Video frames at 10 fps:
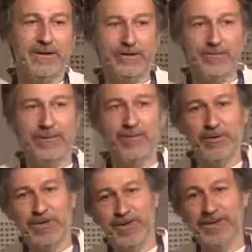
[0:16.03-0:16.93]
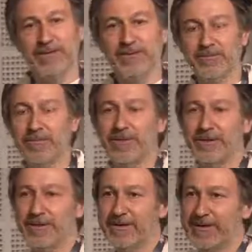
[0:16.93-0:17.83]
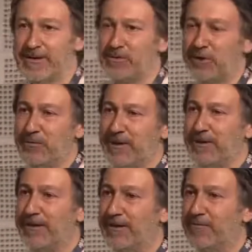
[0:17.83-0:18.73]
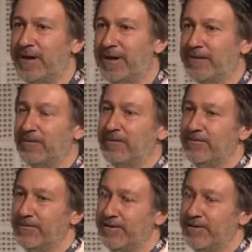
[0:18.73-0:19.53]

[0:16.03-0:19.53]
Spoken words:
little bit more in the experimental part of